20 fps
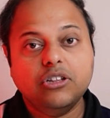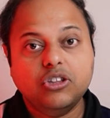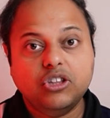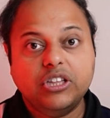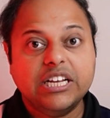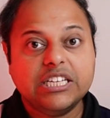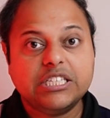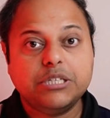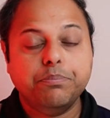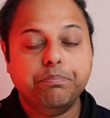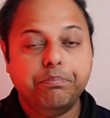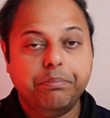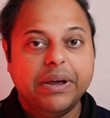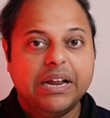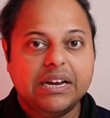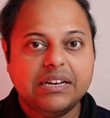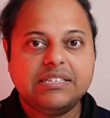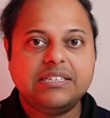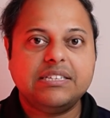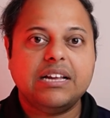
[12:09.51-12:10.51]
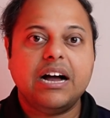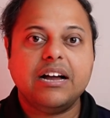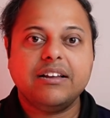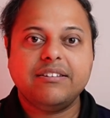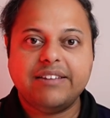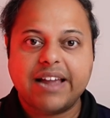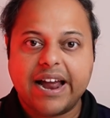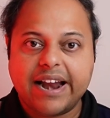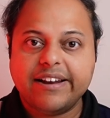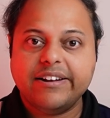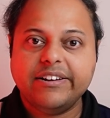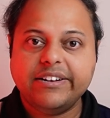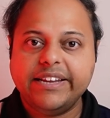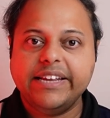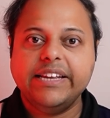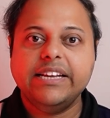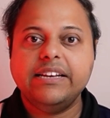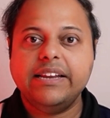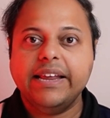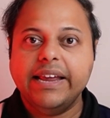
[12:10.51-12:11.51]
This builds a
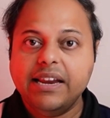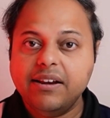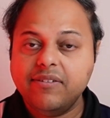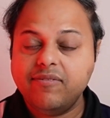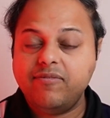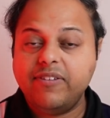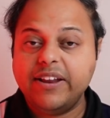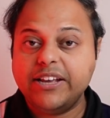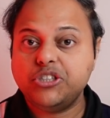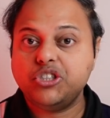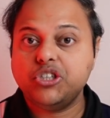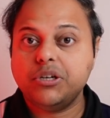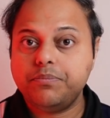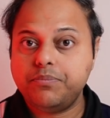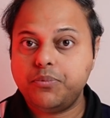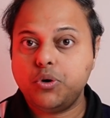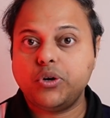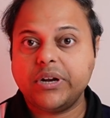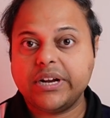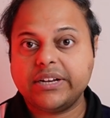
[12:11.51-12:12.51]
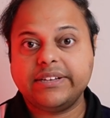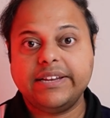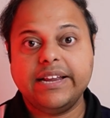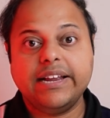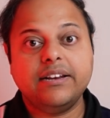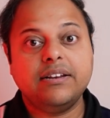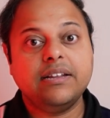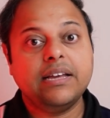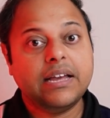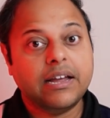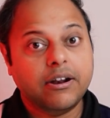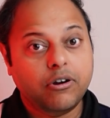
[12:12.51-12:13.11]
guaranteed inflation protected